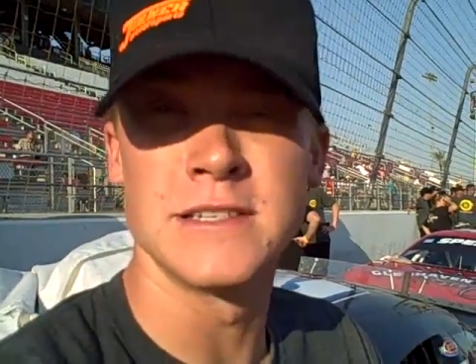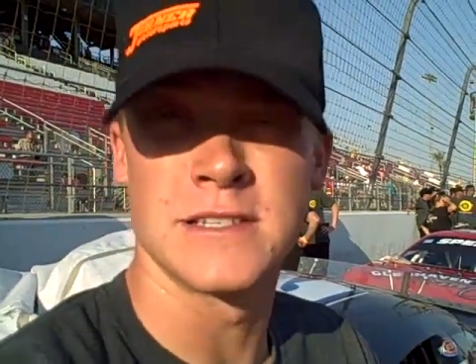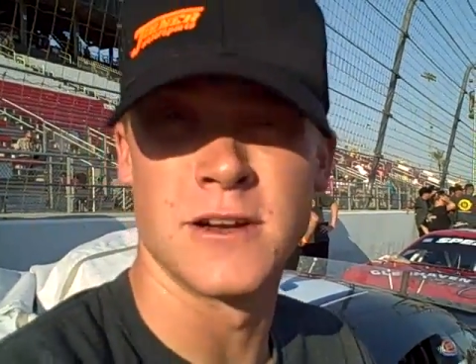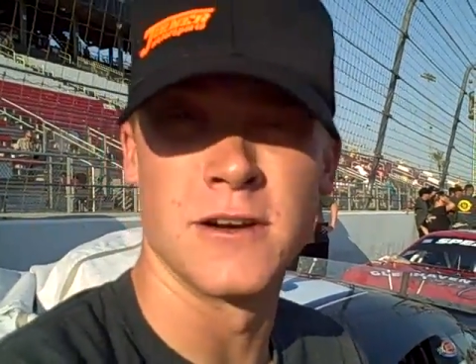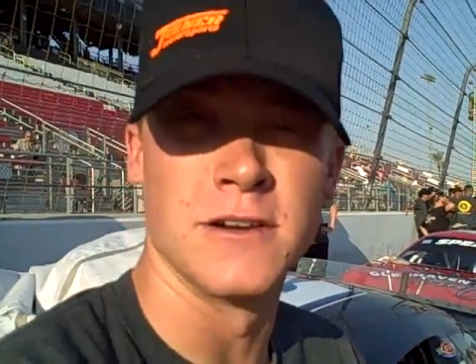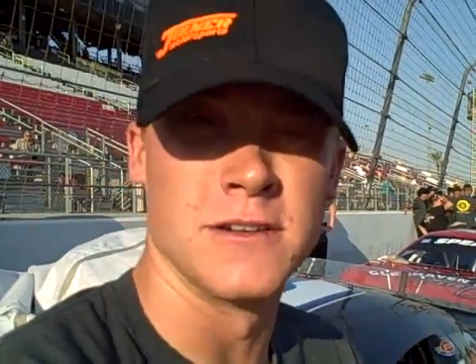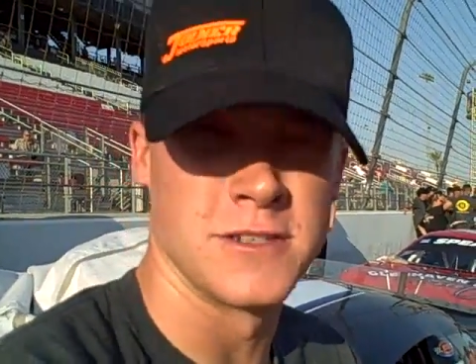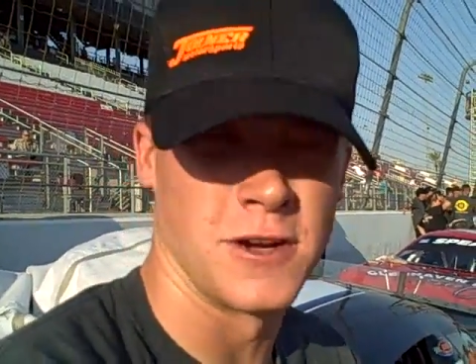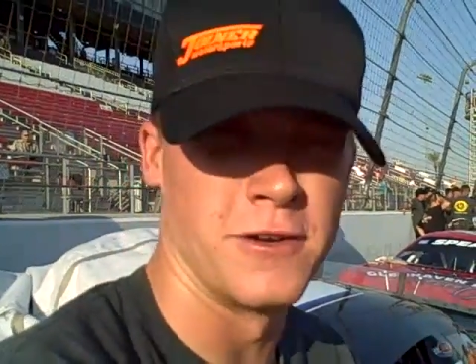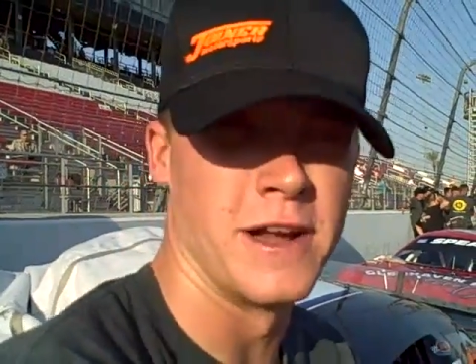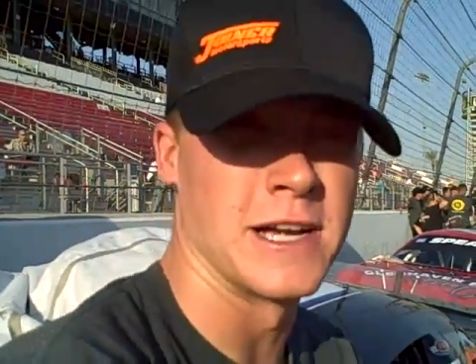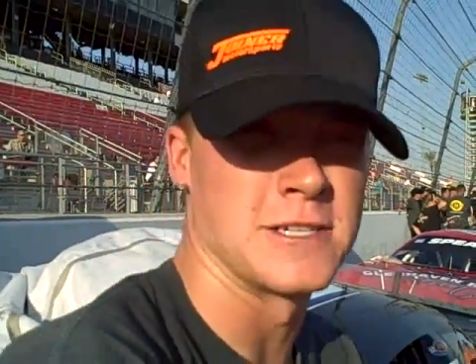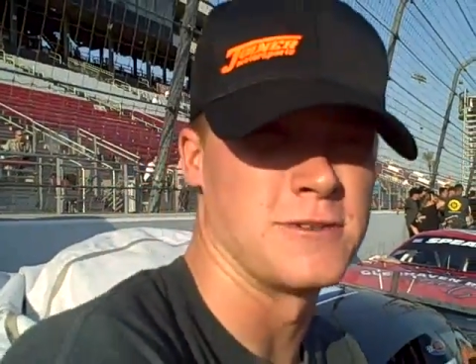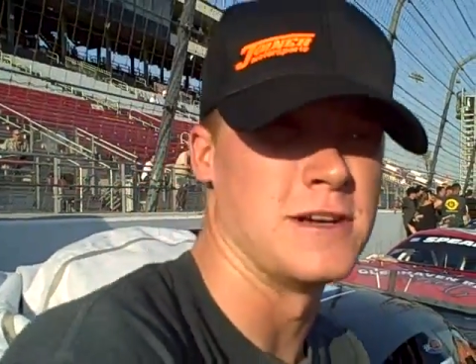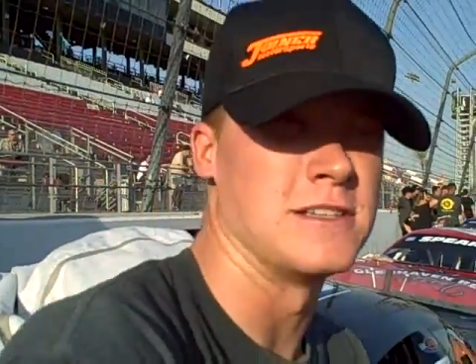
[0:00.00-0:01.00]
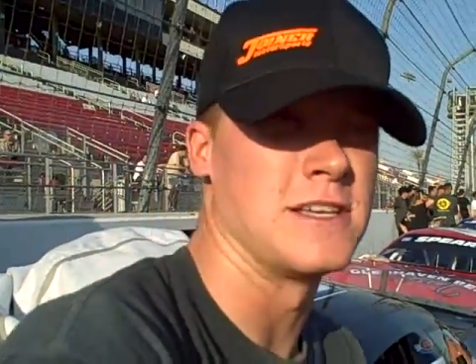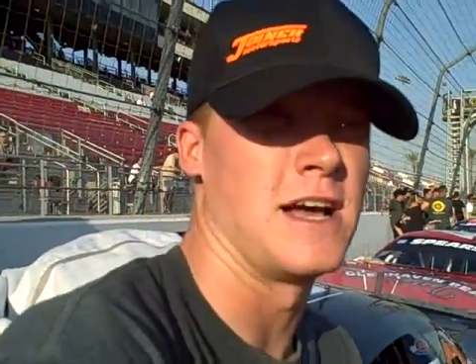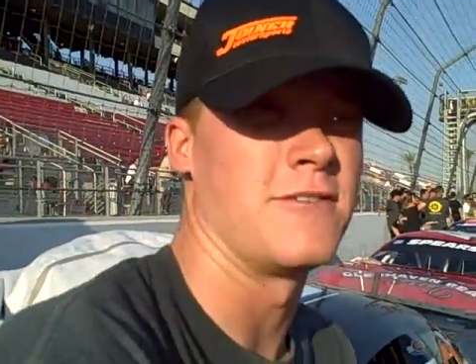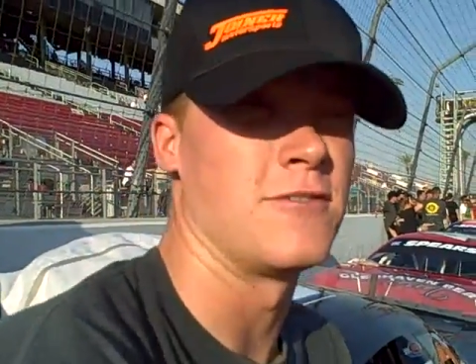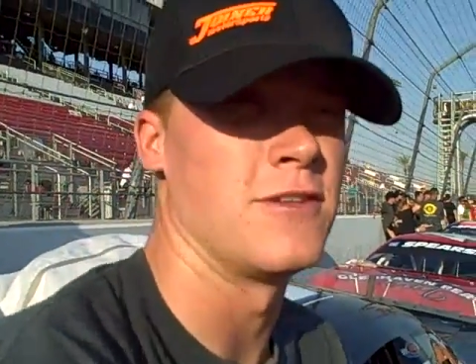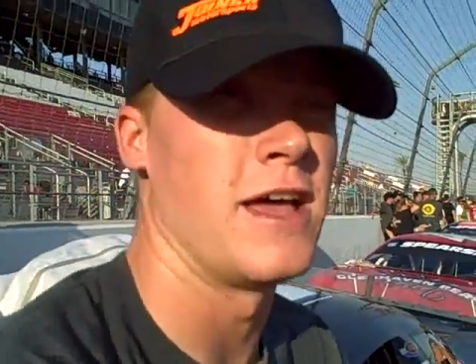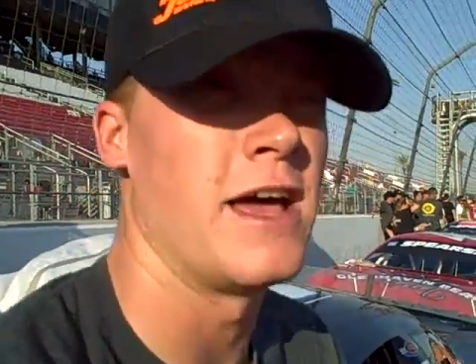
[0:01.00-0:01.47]
It's our, it's our next race
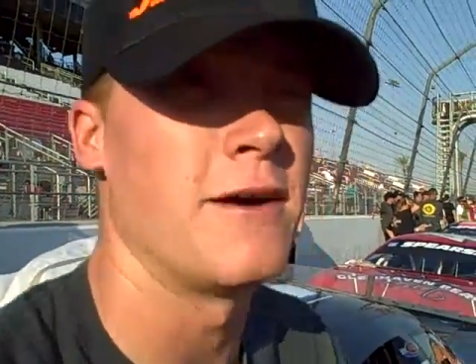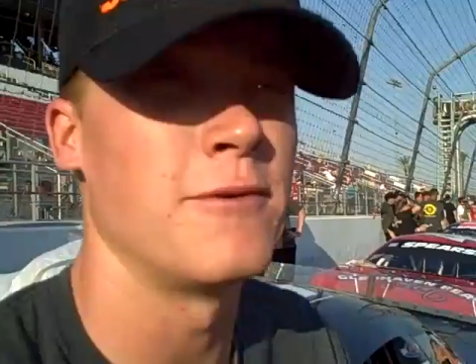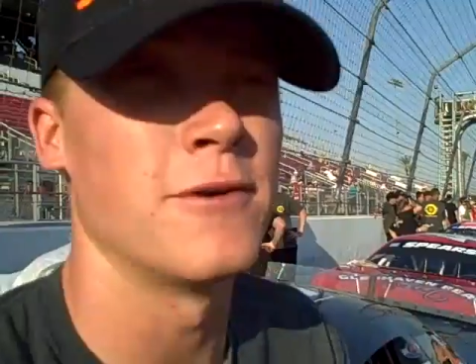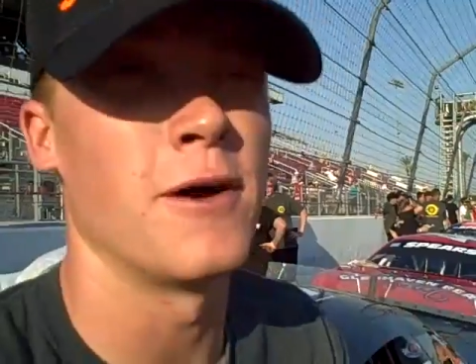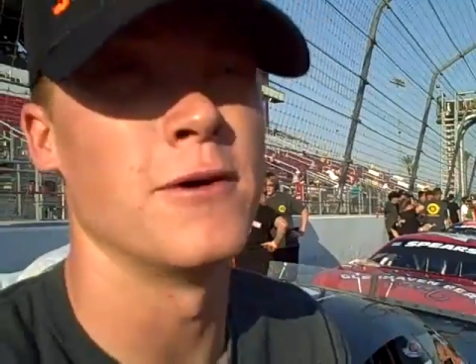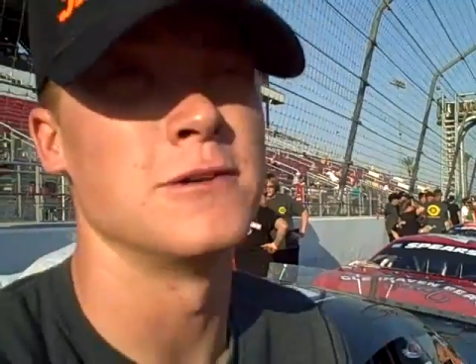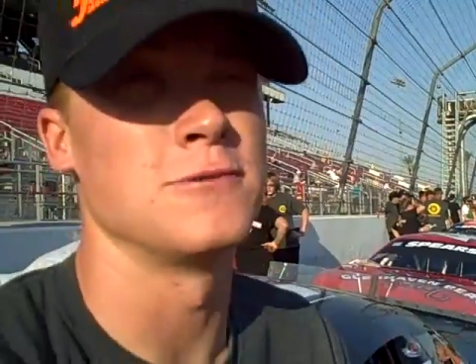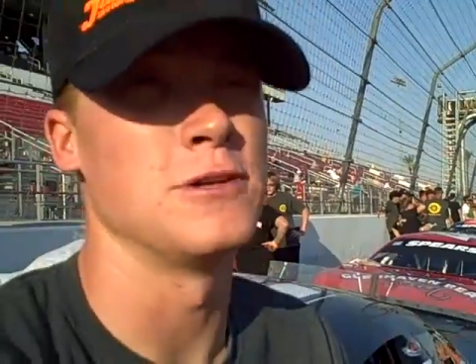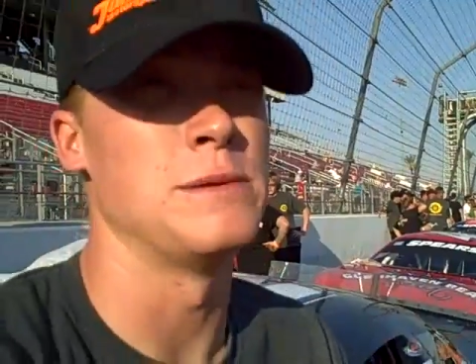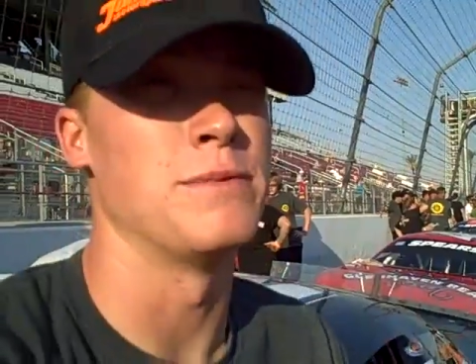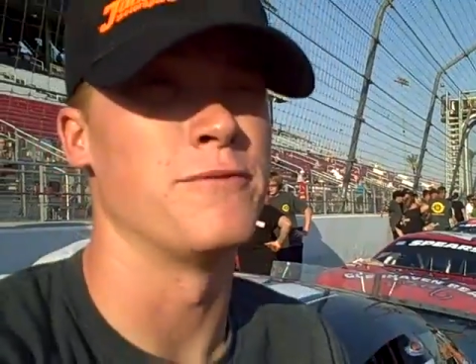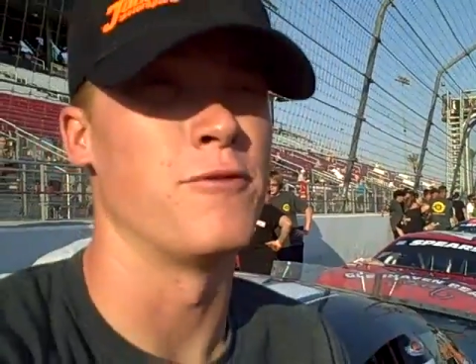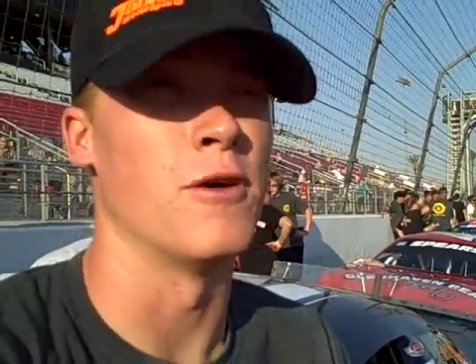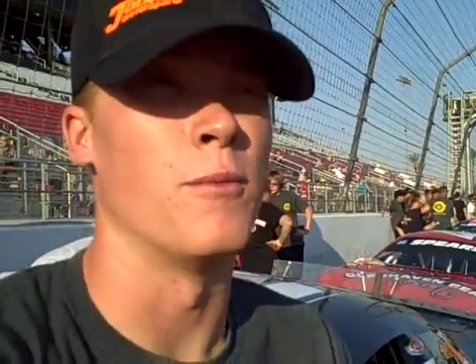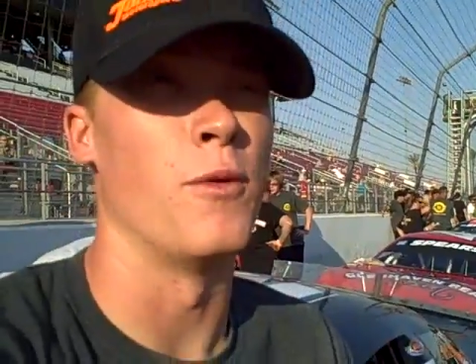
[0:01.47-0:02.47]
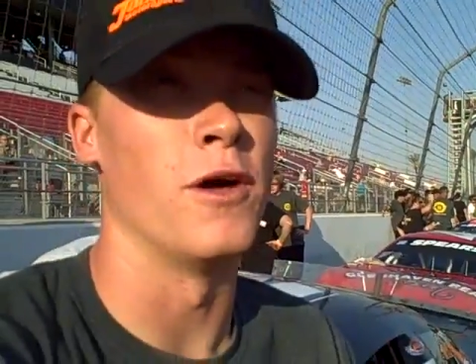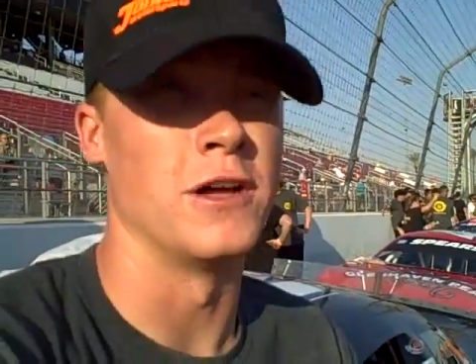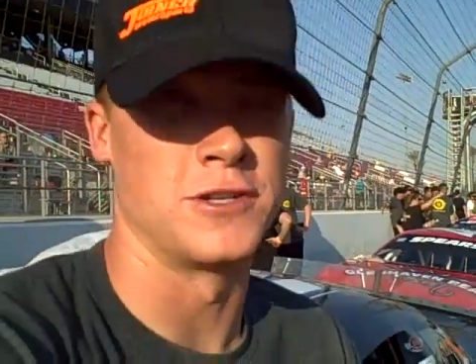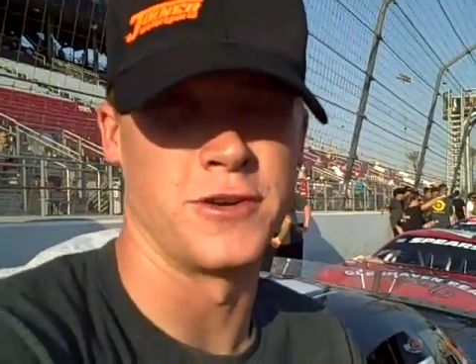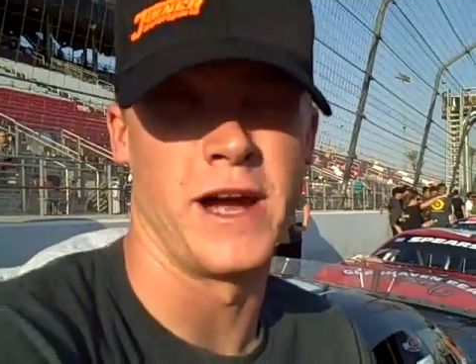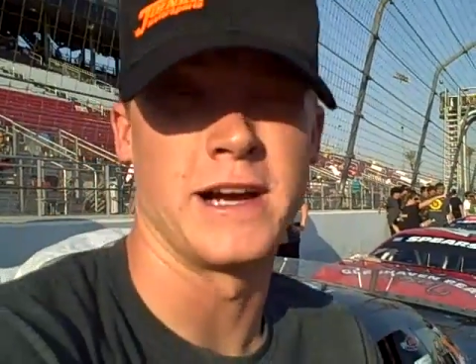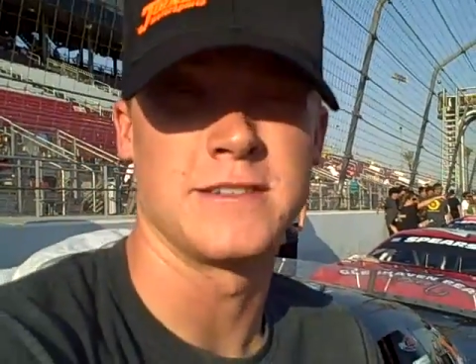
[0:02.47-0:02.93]
after that. We always really perform well
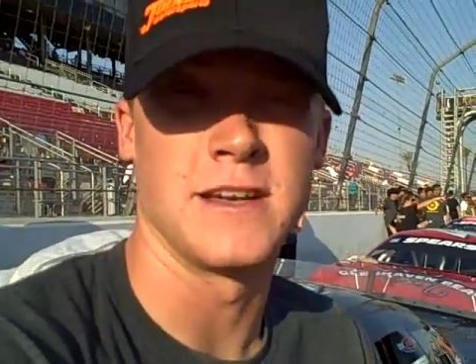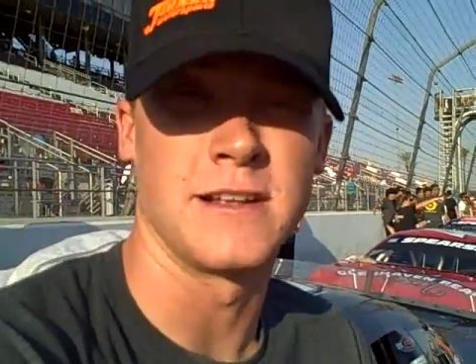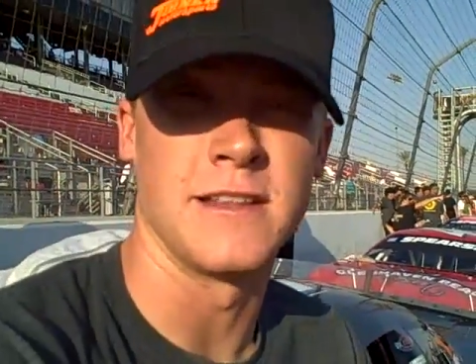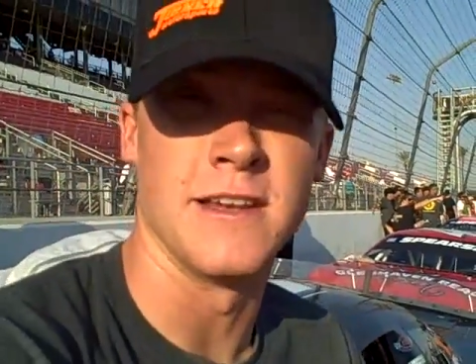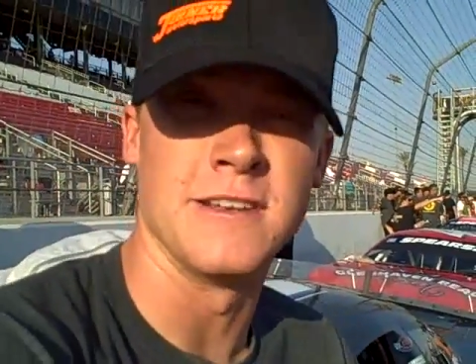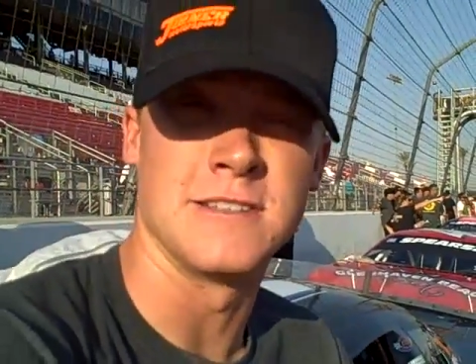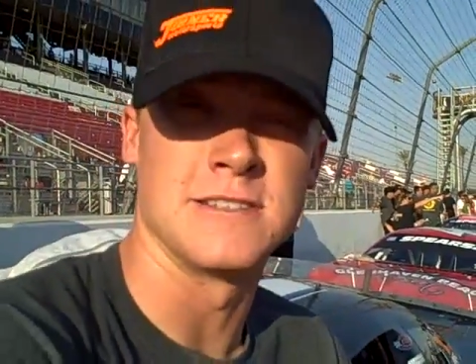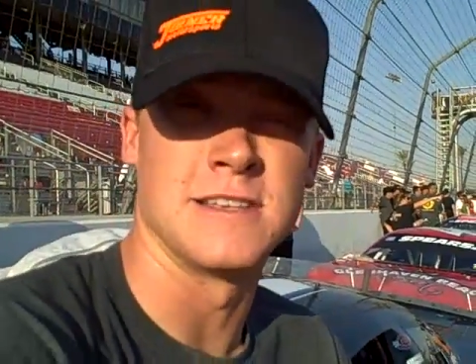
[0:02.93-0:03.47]
at tracks like this.